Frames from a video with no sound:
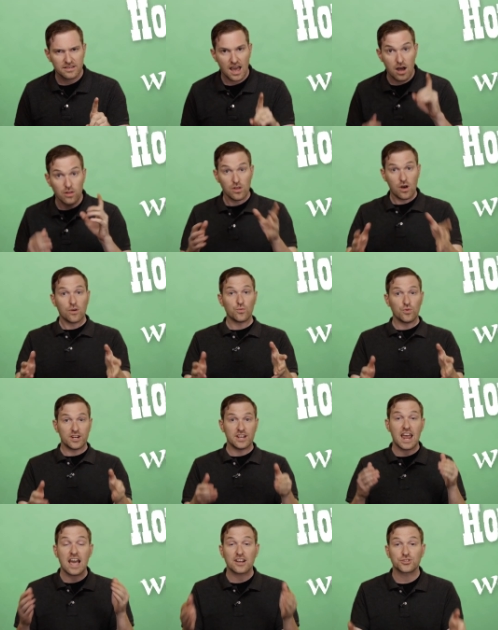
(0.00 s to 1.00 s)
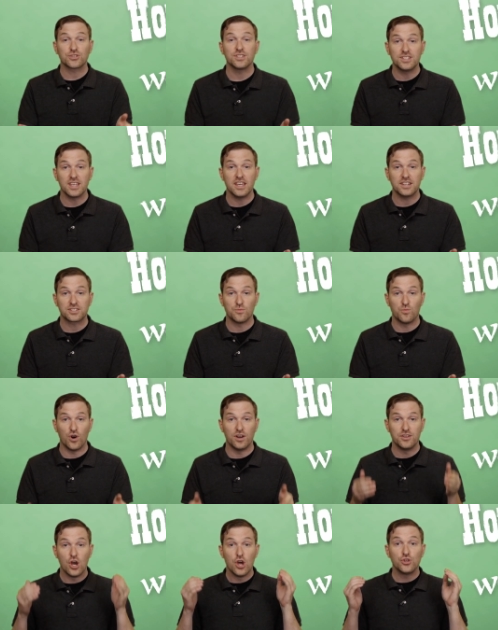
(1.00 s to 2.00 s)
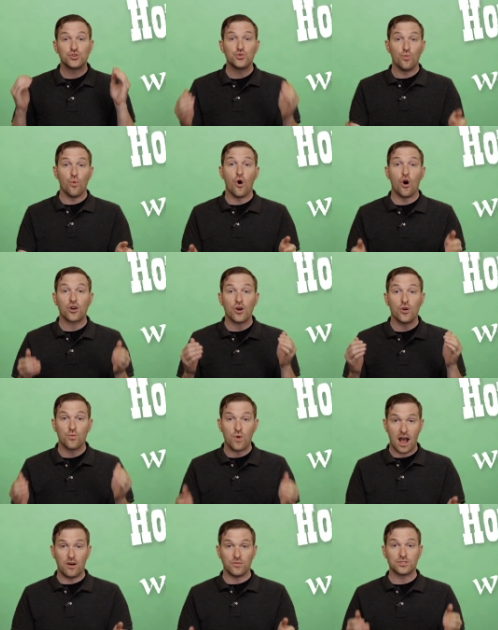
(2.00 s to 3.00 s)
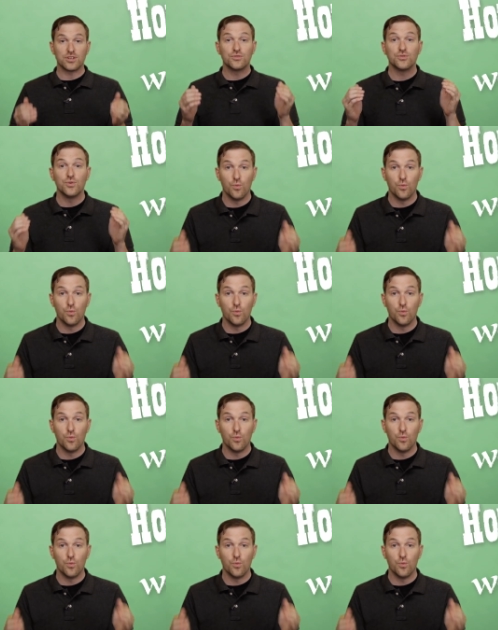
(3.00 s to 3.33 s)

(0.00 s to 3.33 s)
How long would it actually take someone to walk around the